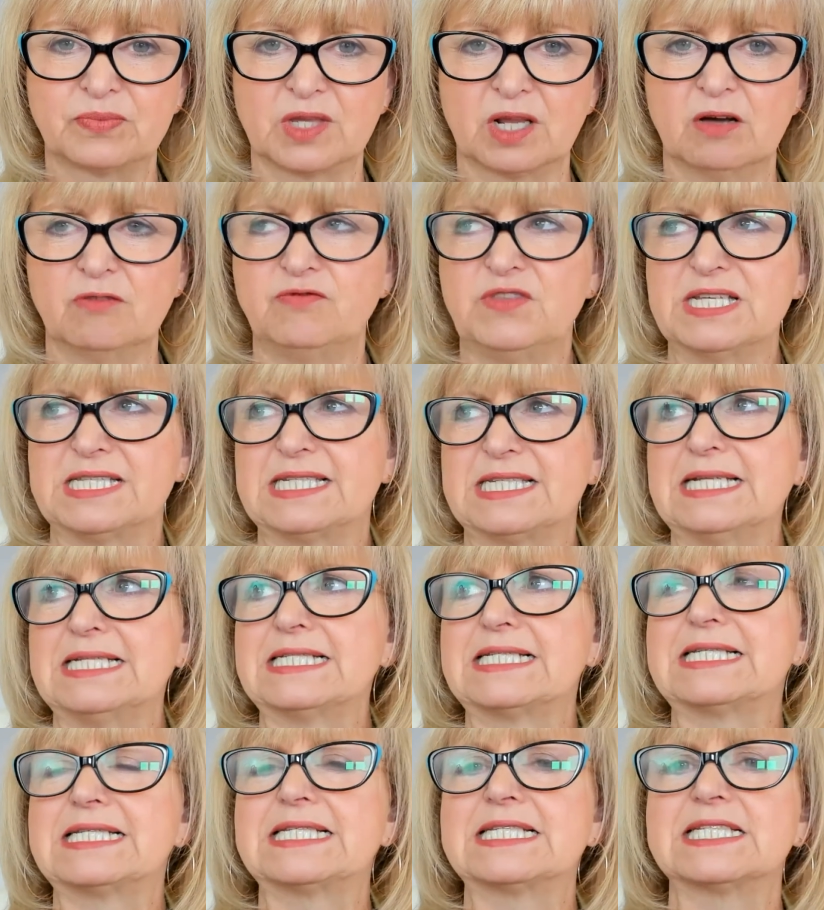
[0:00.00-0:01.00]
of this
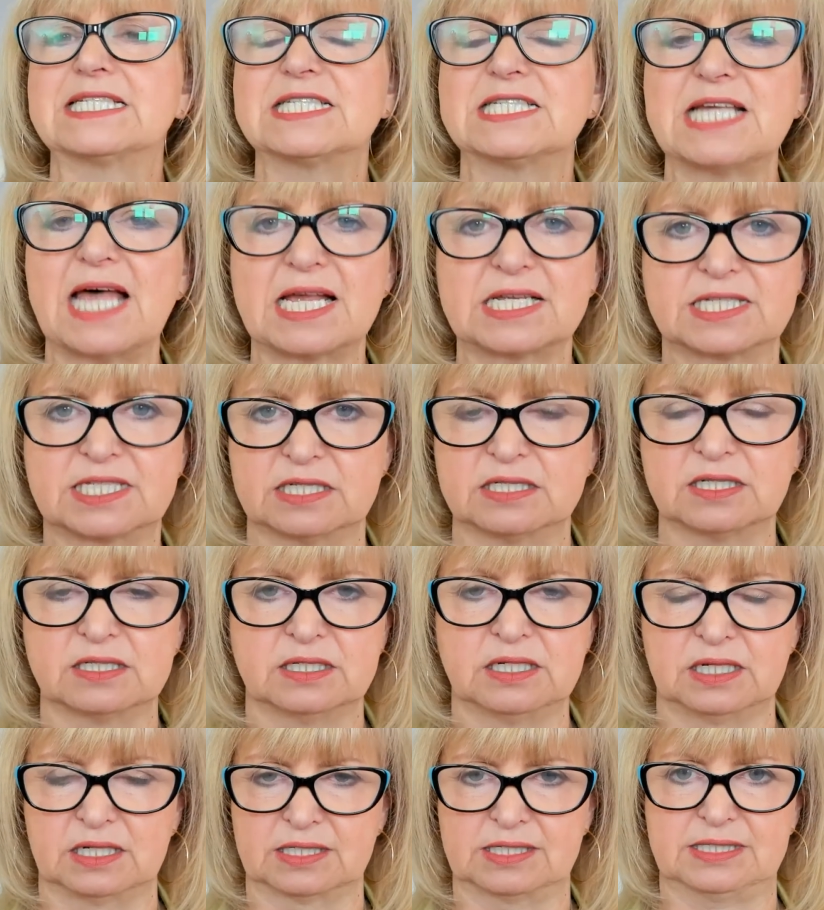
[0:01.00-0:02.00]

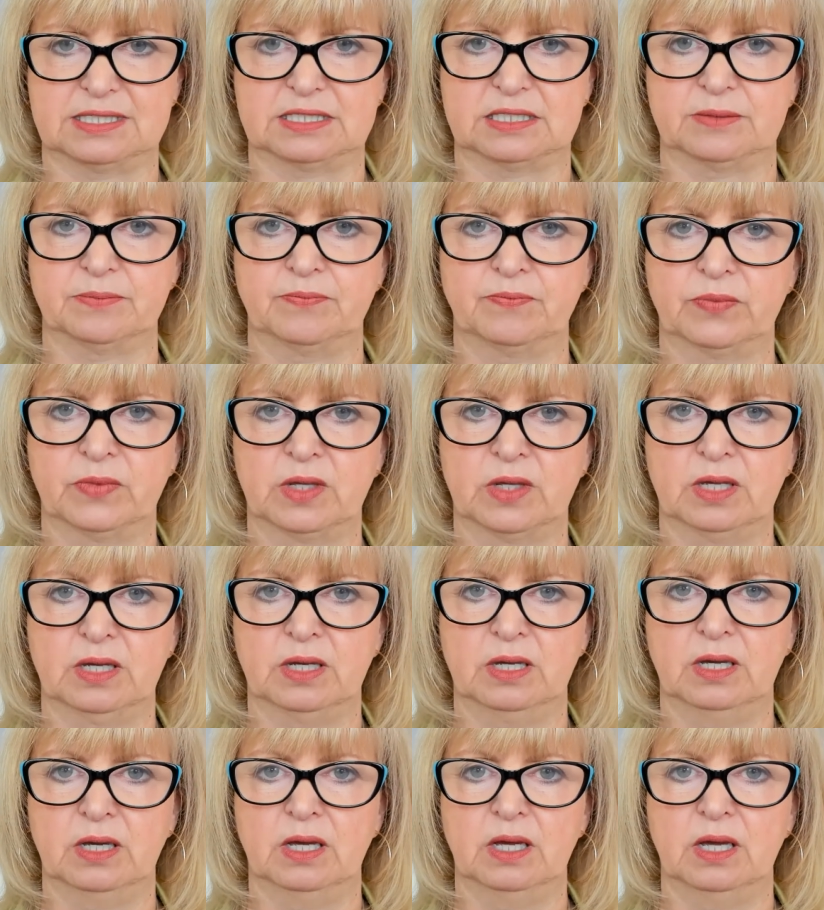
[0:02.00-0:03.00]
incessantness.
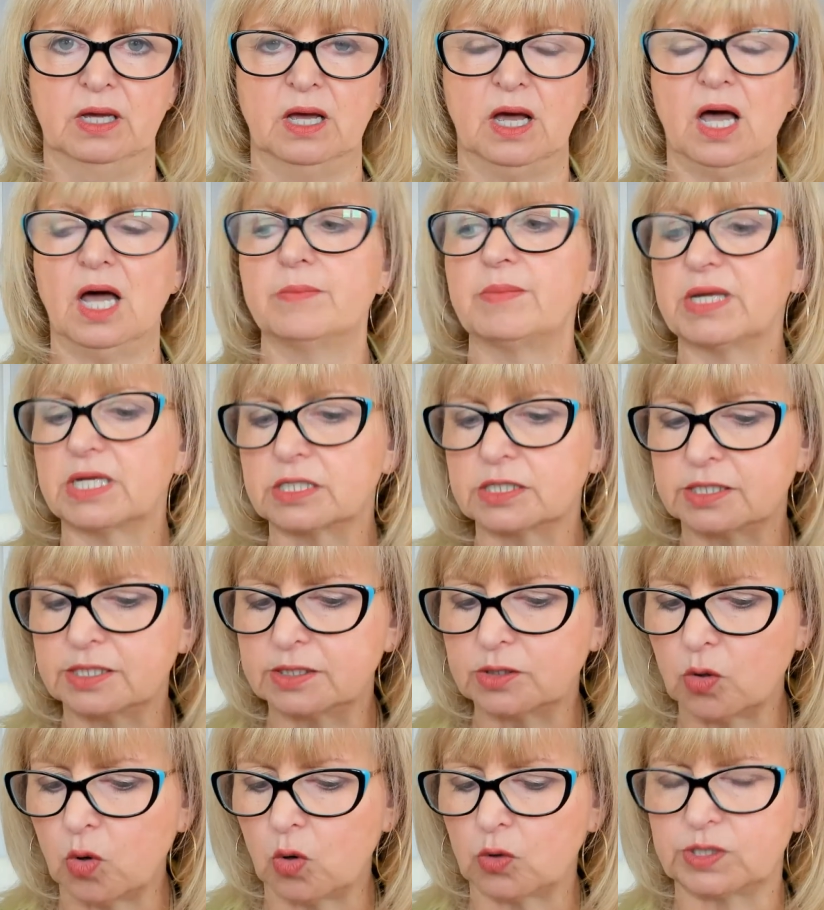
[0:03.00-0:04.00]
I'm
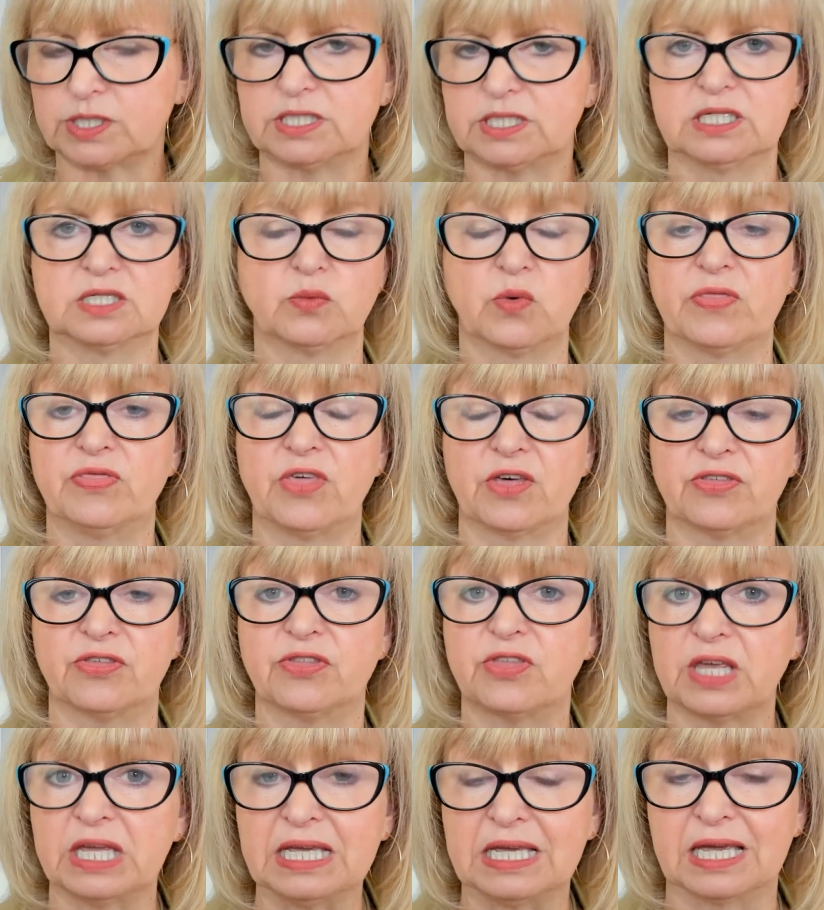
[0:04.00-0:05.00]
exhausted with the
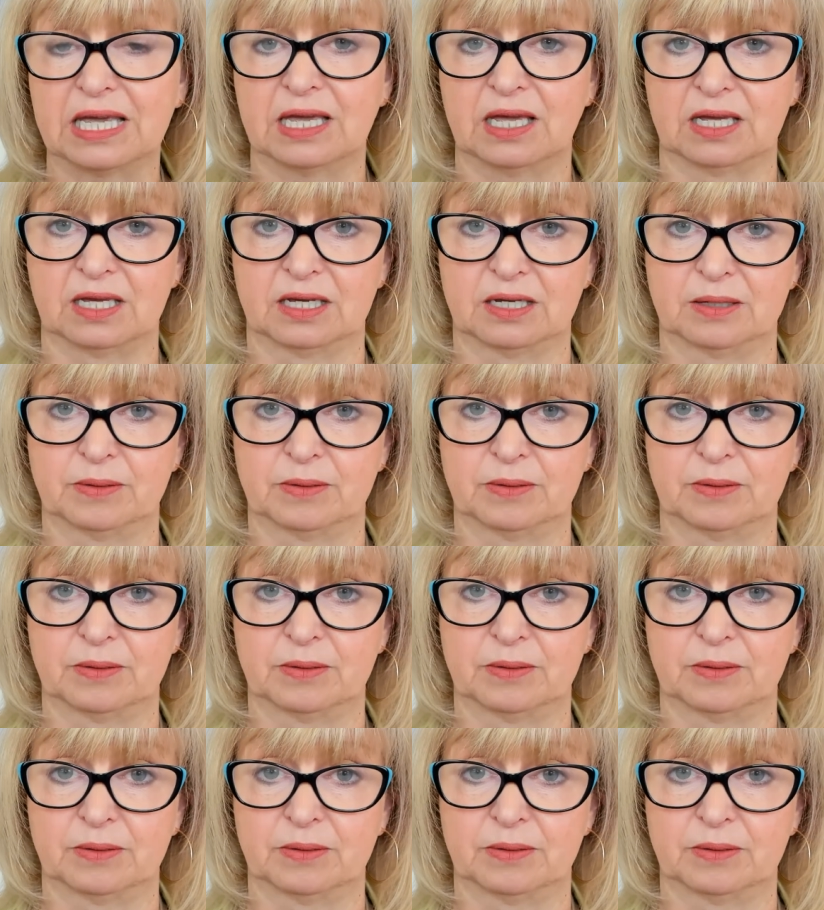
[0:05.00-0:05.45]
thinking.